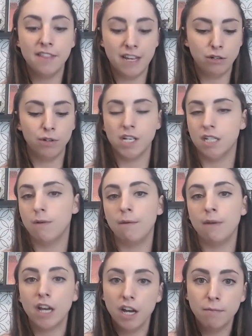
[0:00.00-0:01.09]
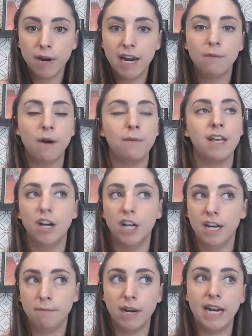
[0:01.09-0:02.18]
They told us what we could bring, what we
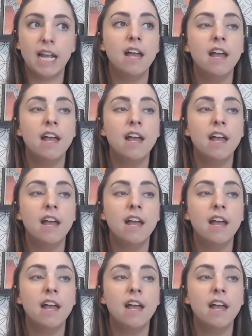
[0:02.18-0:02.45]
couldn't bring.